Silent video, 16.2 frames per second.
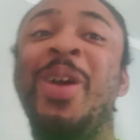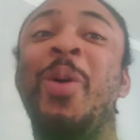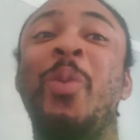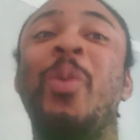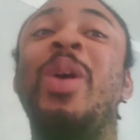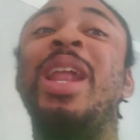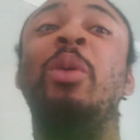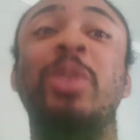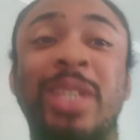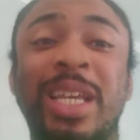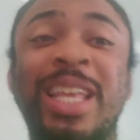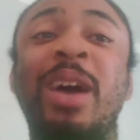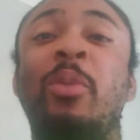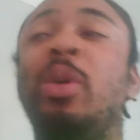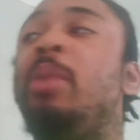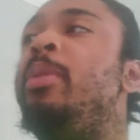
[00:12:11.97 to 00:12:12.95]
I
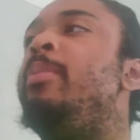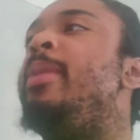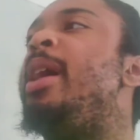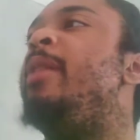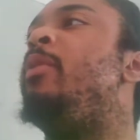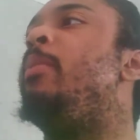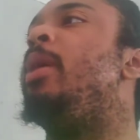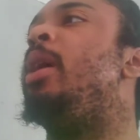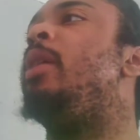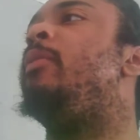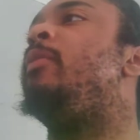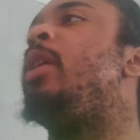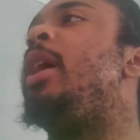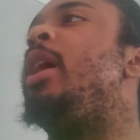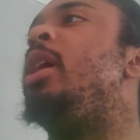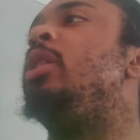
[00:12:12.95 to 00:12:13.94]
would have been mad if I bought it
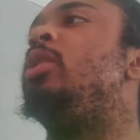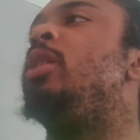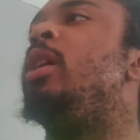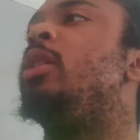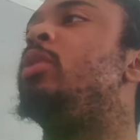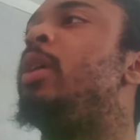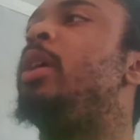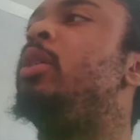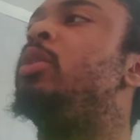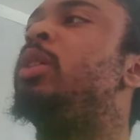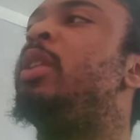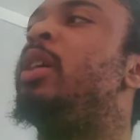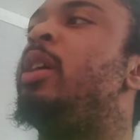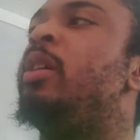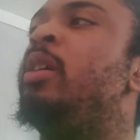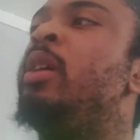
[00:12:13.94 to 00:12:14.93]
for $800 when I used it
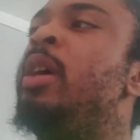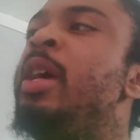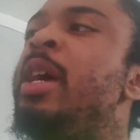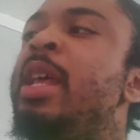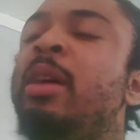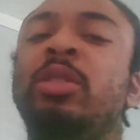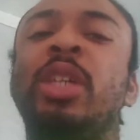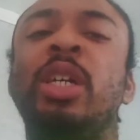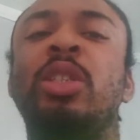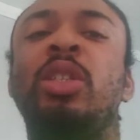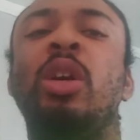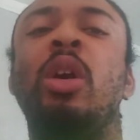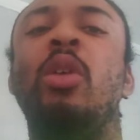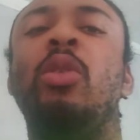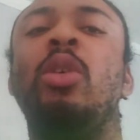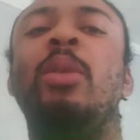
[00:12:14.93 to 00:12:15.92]
there. And I was talking to
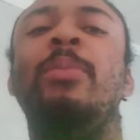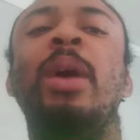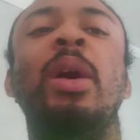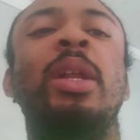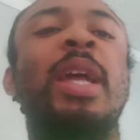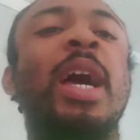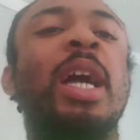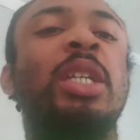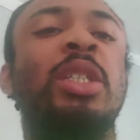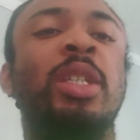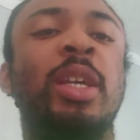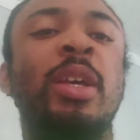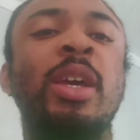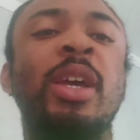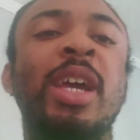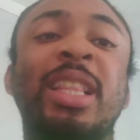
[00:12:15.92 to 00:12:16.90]
the owner about it
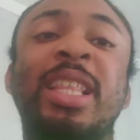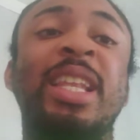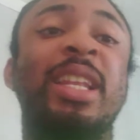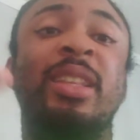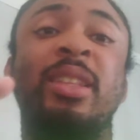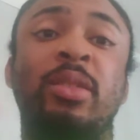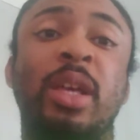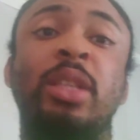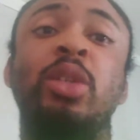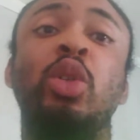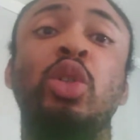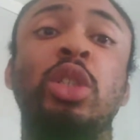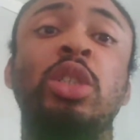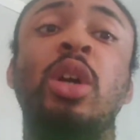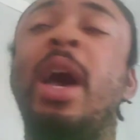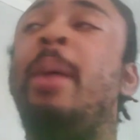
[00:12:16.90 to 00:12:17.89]
actually, and then I told you
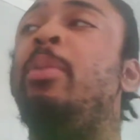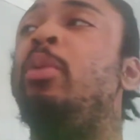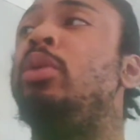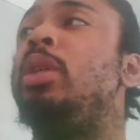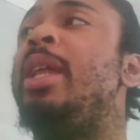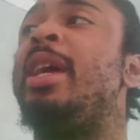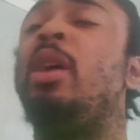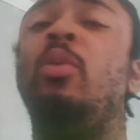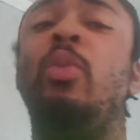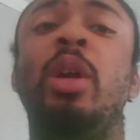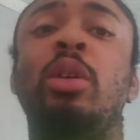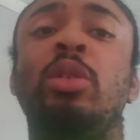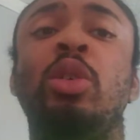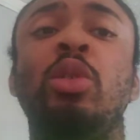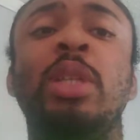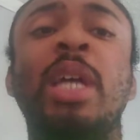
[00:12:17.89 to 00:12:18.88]
this all happened within like a week
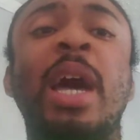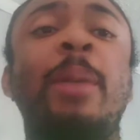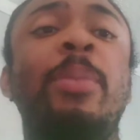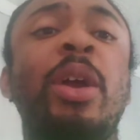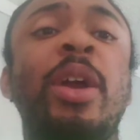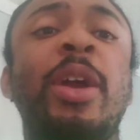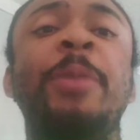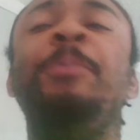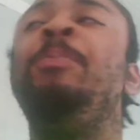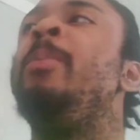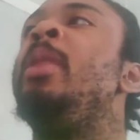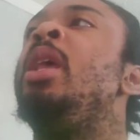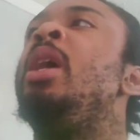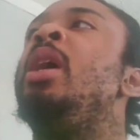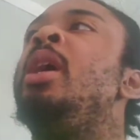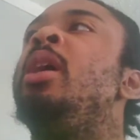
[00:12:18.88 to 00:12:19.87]
or two time period.
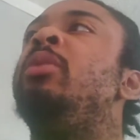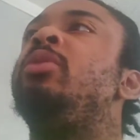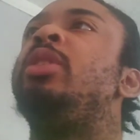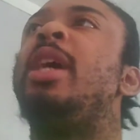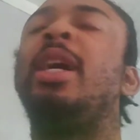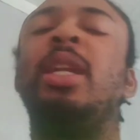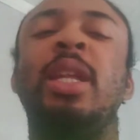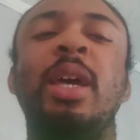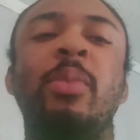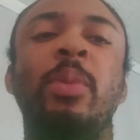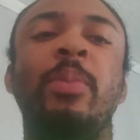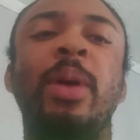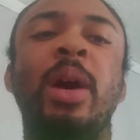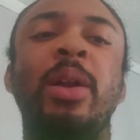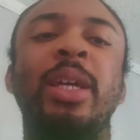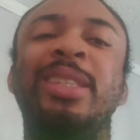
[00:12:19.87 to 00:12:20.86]
I was talking to him
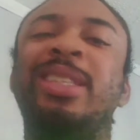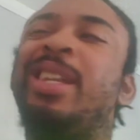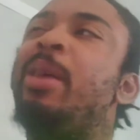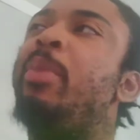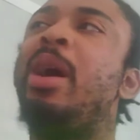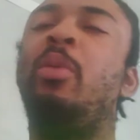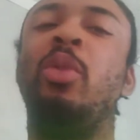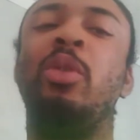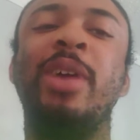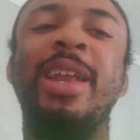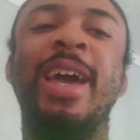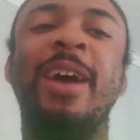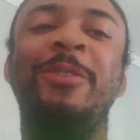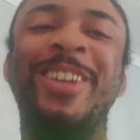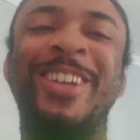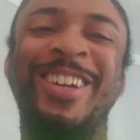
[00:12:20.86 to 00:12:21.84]
about it, and then I bought one right
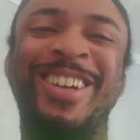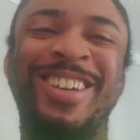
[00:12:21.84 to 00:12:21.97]
after.